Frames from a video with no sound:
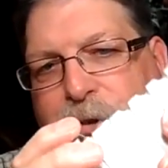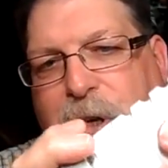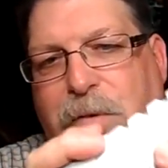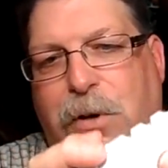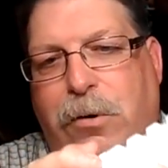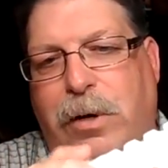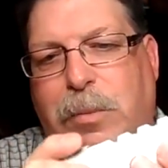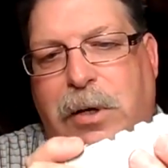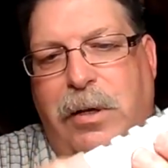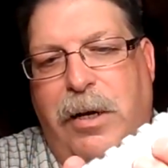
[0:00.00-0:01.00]
the shaving
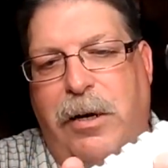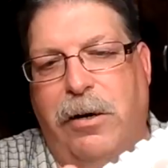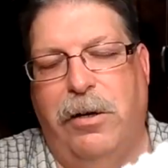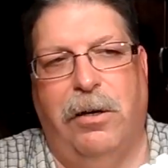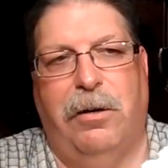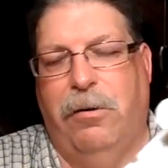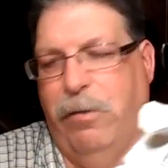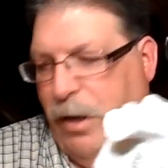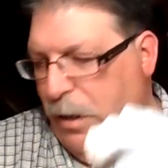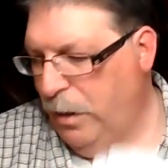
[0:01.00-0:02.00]
cream in there, you
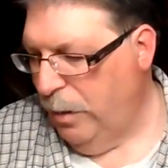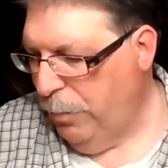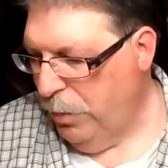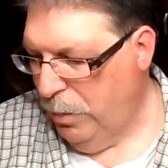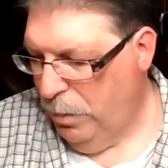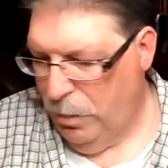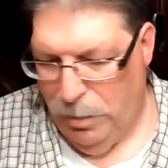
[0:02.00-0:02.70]
crank it up,